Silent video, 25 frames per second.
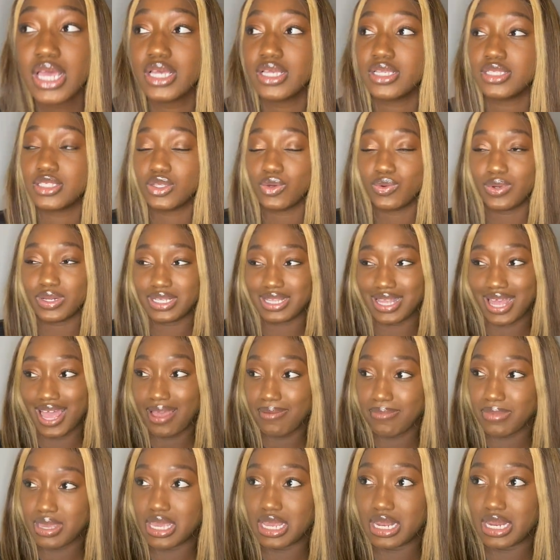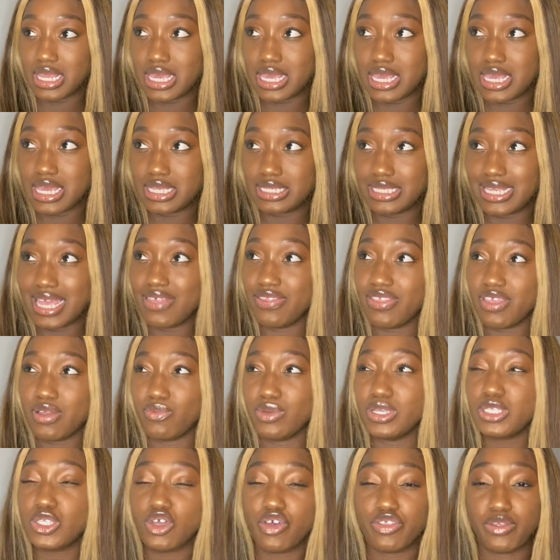So what that mean is, and then
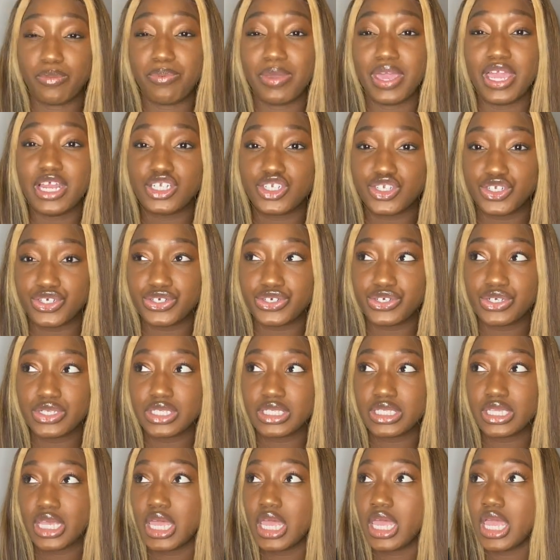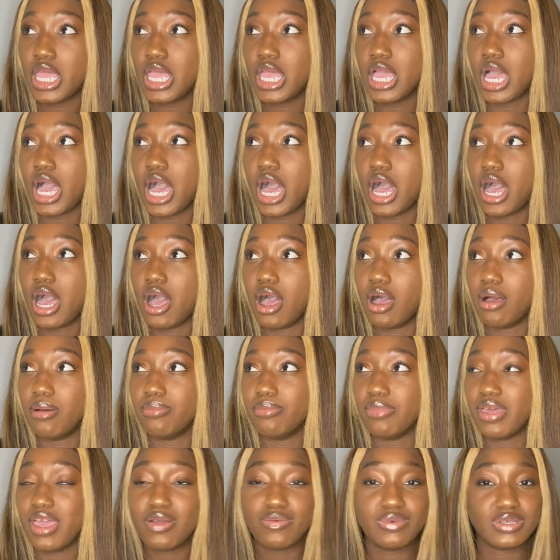we saw the pictures,
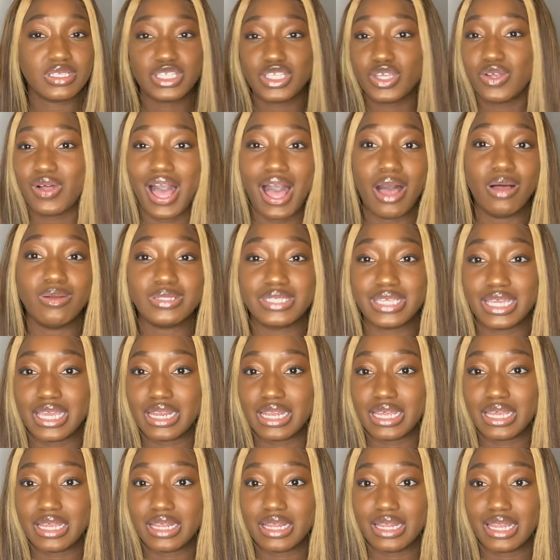it was still outdated.